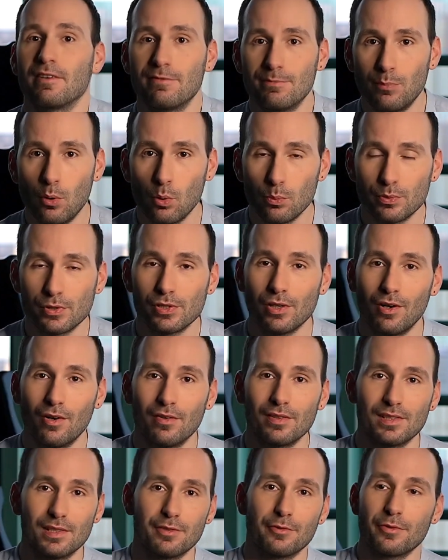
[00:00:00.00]
pop
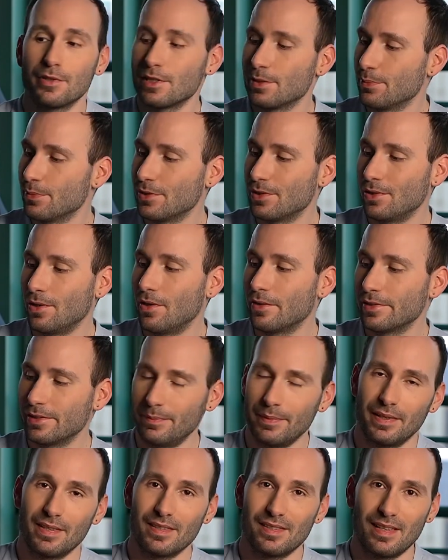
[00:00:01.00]
songs and Christmas songs,
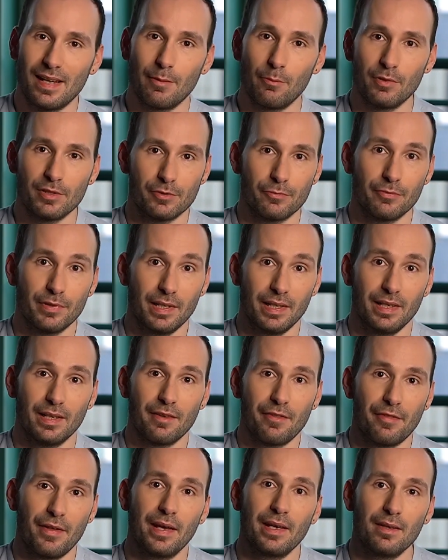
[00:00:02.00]
because that wasn't really a
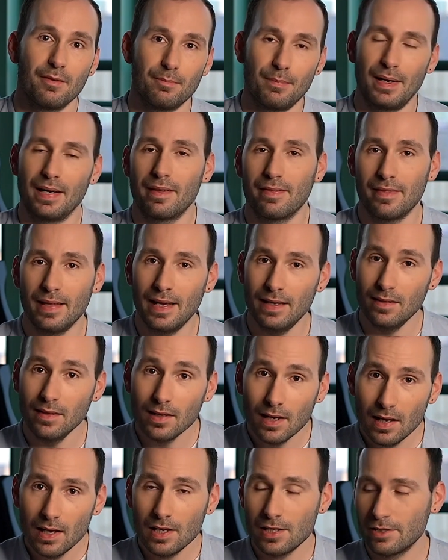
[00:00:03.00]
thing back then.
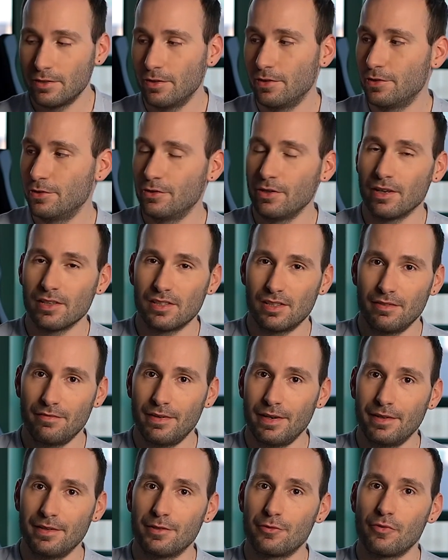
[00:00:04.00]
So it's just a
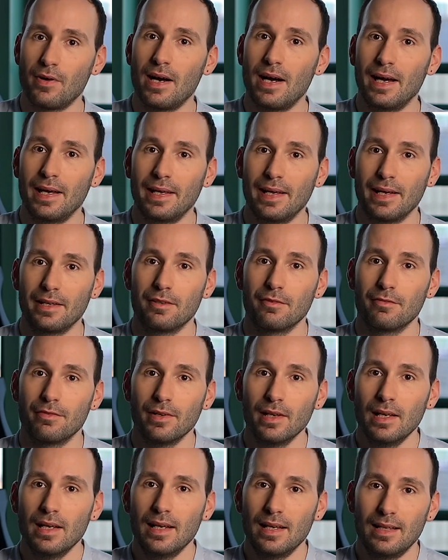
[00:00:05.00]
very dry kind of
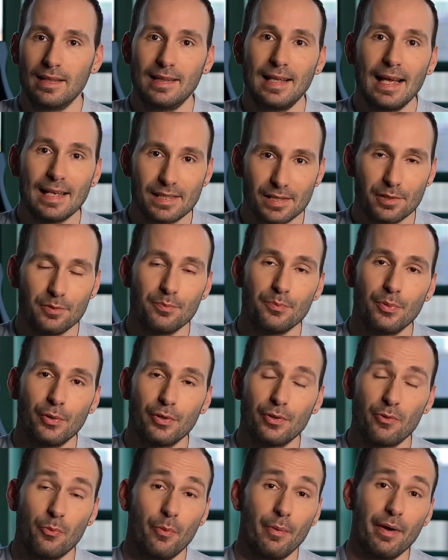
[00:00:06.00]
lesson
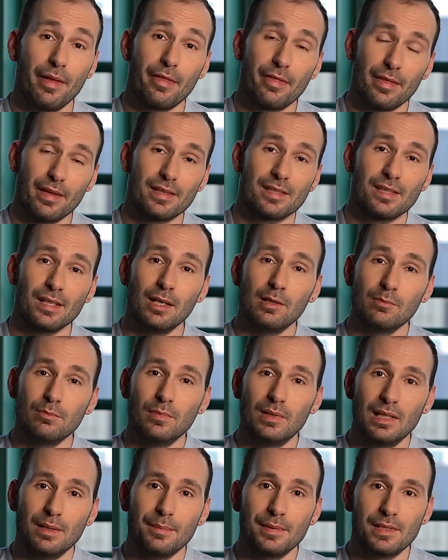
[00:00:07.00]
book with
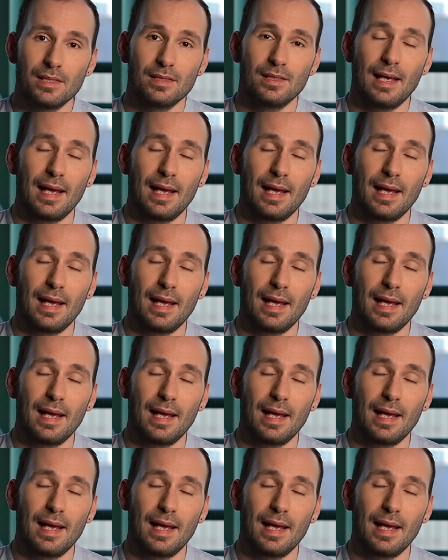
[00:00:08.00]
some limited